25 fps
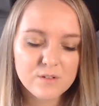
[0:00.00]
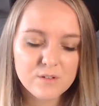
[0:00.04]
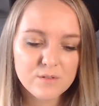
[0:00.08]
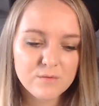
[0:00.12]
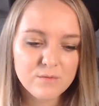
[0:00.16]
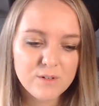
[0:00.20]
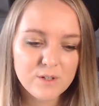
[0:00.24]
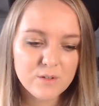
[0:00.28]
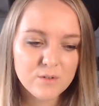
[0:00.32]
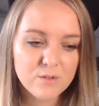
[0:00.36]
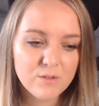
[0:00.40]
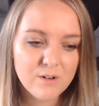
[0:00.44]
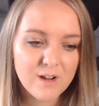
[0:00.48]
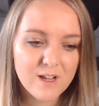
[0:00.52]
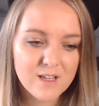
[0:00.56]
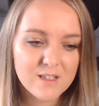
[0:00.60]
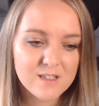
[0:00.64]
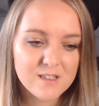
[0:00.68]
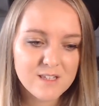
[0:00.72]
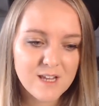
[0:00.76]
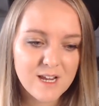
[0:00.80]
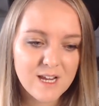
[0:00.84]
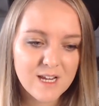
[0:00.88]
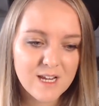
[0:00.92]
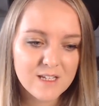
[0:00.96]
a real great
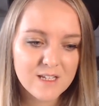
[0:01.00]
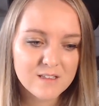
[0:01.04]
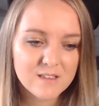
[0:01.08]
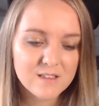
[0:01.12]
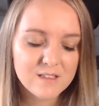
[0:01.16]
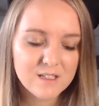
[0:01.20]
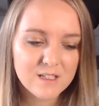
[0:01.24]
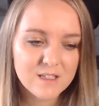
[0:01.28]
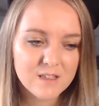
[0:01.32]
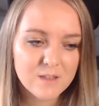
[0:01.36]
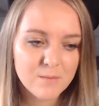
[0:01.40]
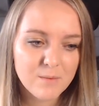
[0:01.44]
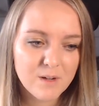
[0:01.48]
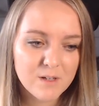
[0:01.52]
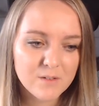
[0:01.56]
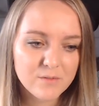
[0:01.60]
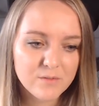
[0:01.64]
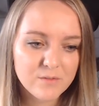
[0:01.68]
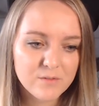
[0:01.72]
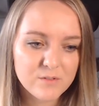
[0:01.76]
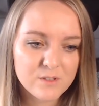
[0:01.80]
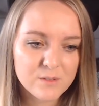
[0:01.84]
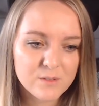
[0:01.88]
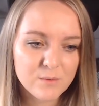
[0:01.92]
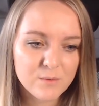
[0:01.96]
saying in the
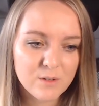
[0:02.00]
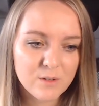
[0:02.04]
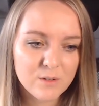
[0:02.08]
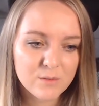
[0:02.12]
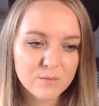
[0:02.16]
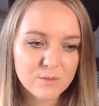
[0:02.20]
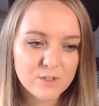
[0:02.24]
mindfulness world,